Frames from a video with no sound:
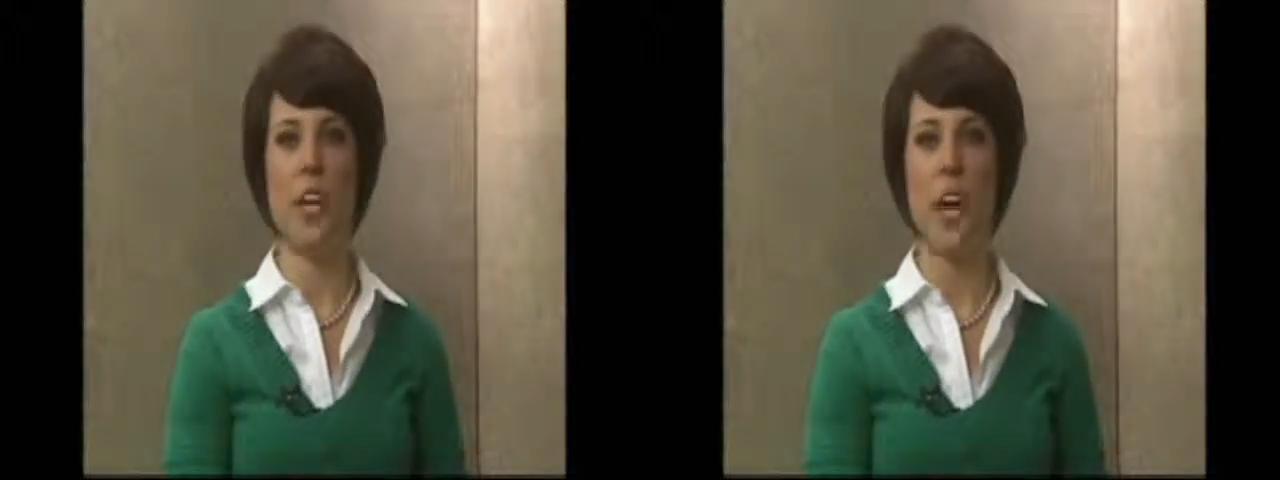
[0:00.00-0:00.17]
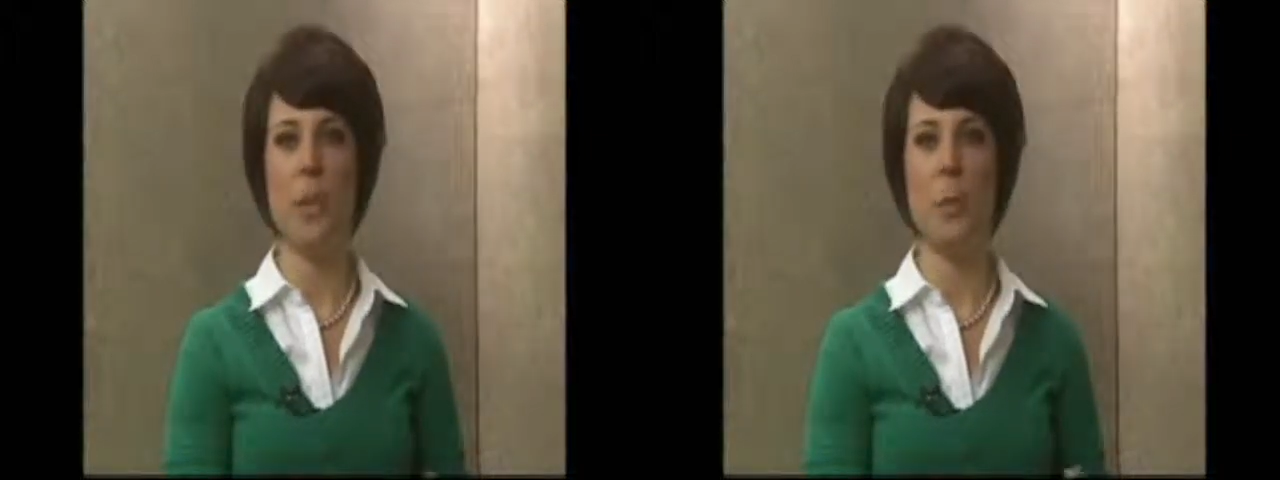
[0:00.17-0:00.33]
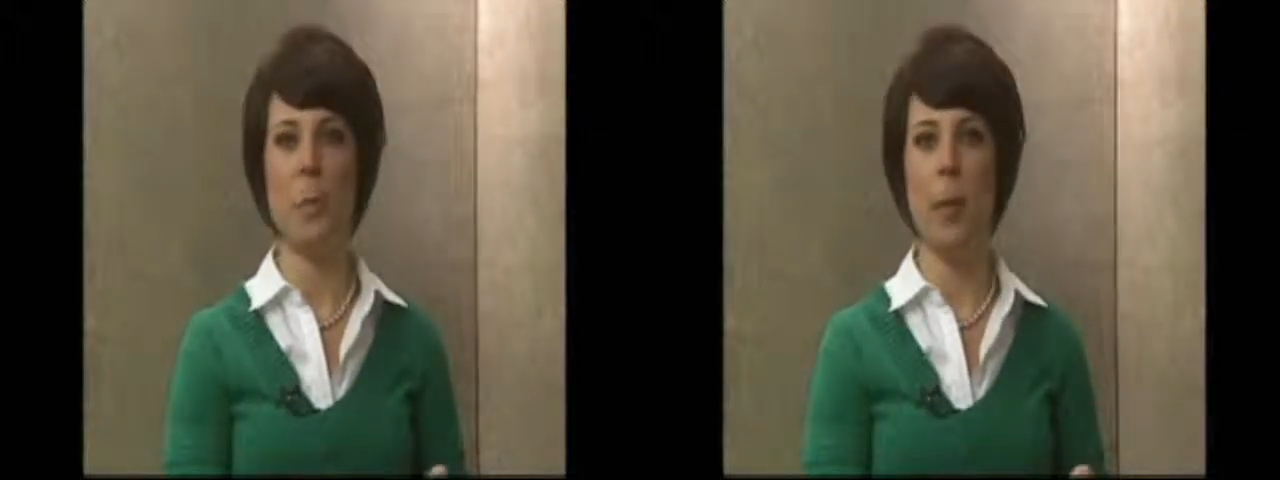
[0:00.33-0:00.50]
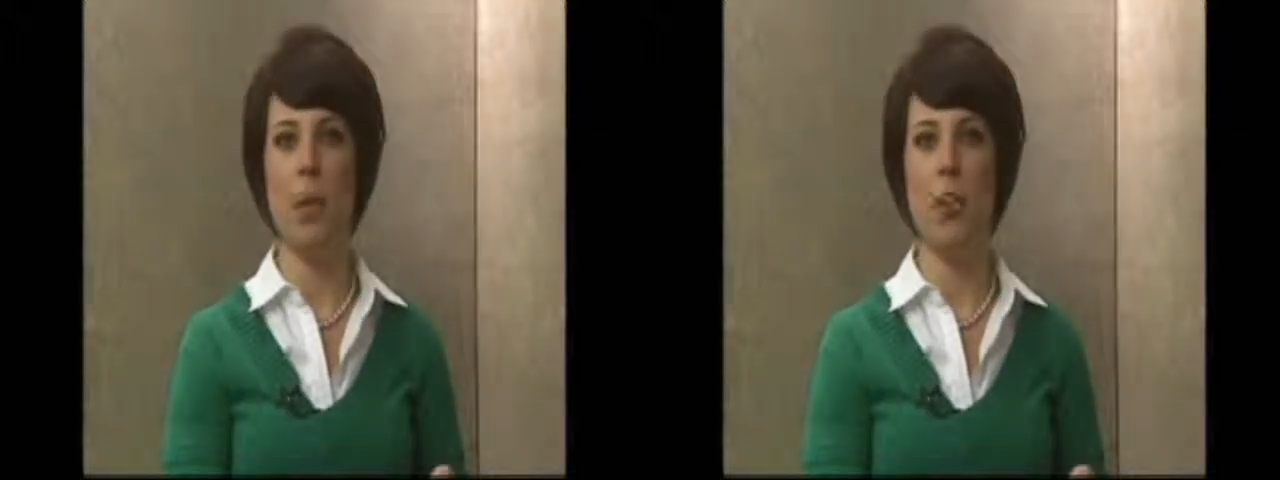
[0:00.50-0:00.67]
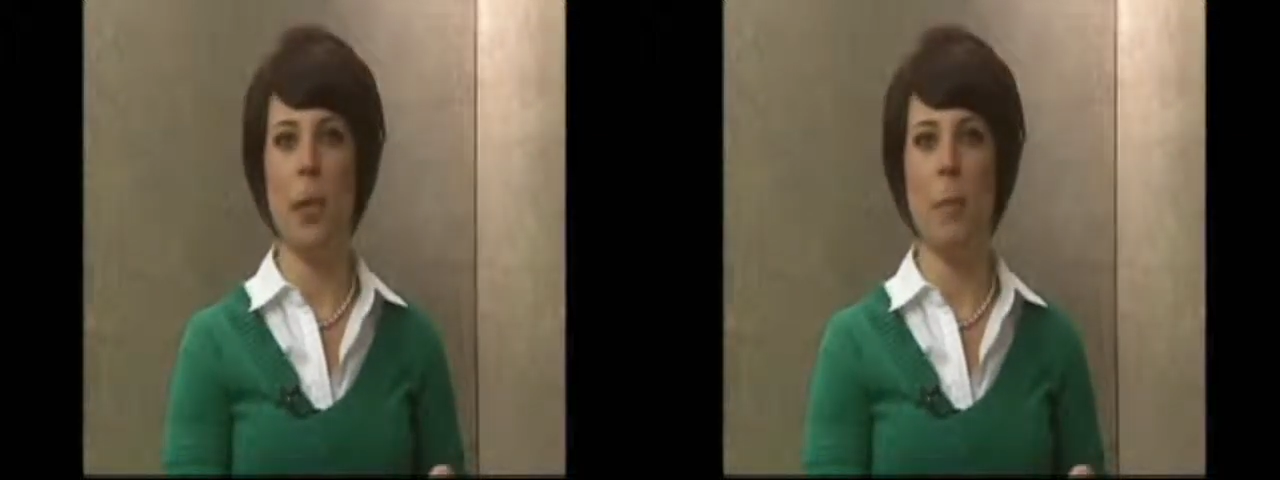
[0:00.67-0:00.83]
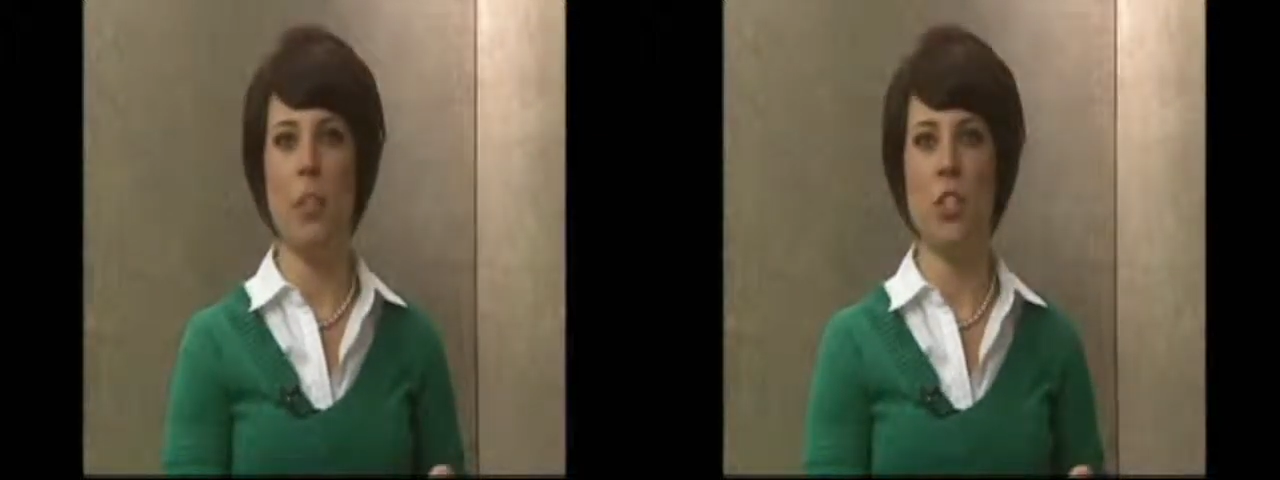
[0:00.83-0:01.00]
at Casper
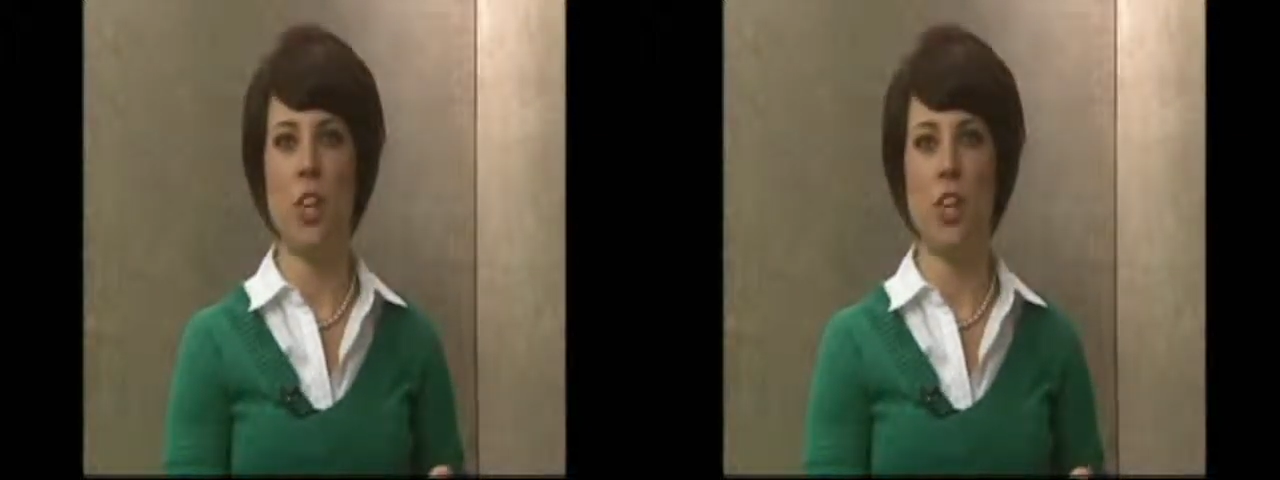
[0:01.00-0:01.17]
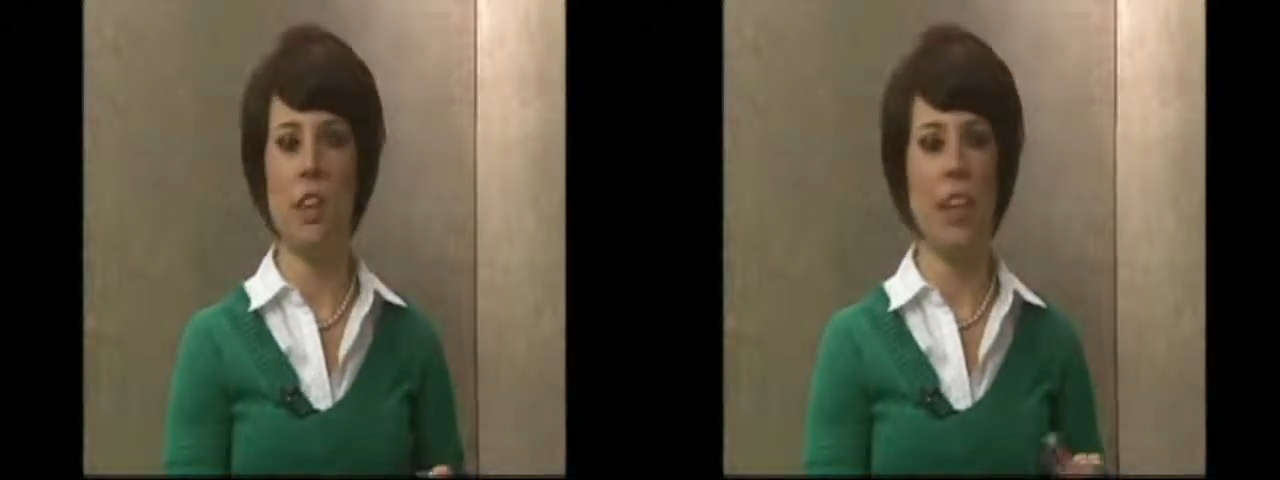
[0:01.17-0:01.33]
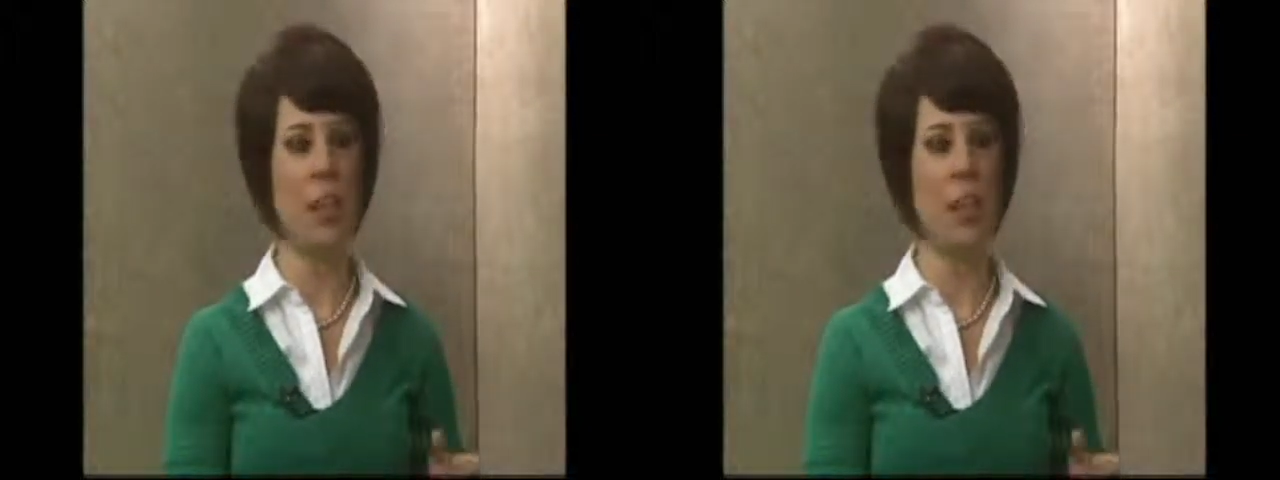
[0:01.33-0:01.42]
Medical Imaging.